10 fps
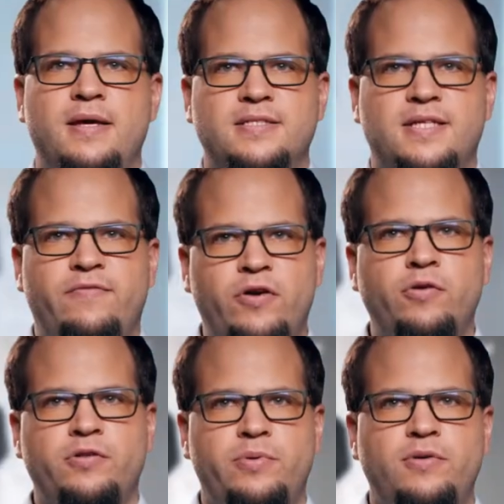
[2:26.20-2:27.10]

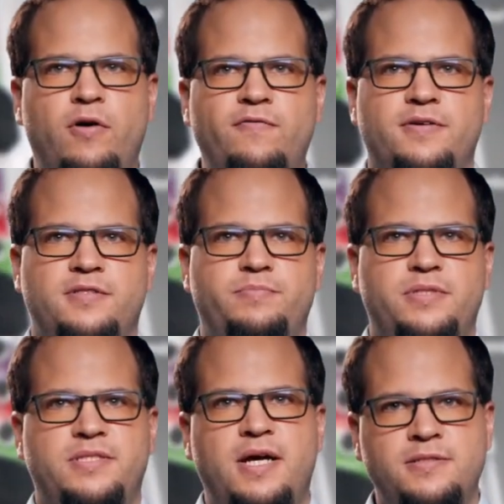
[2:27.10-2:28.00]
SciVario Twin offers,
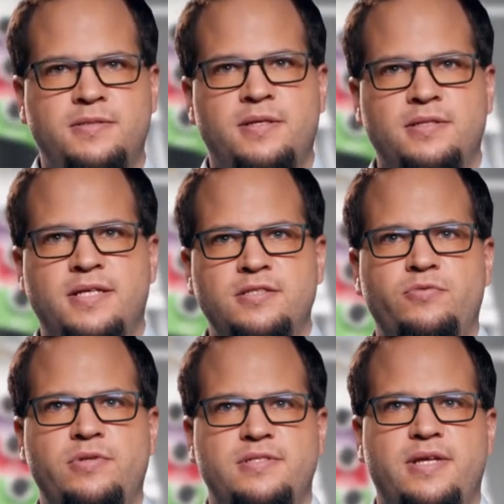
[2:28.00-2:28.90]
besides the
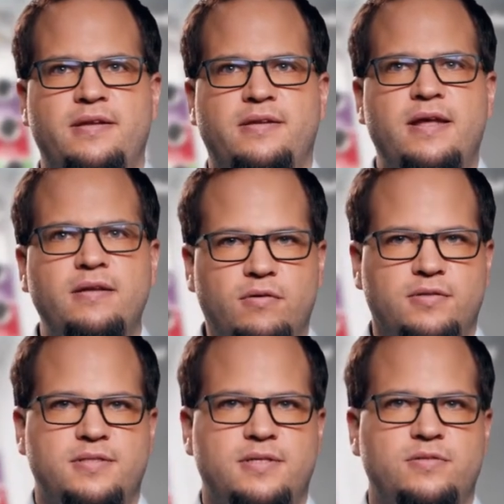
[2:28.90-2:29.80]
industrial standard analog
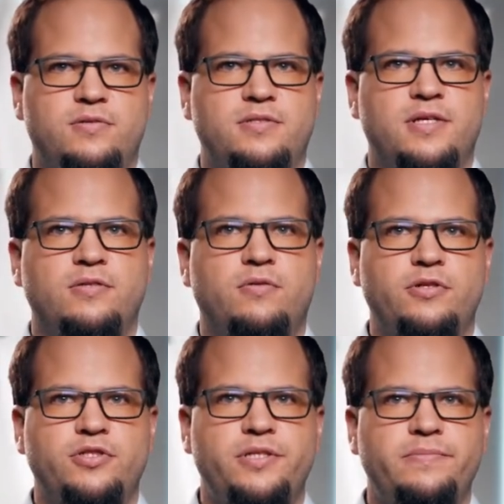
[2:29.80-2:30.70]
sensors
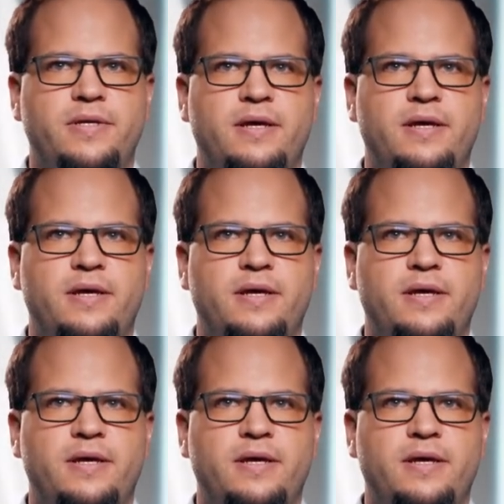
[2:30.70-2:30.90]
technology,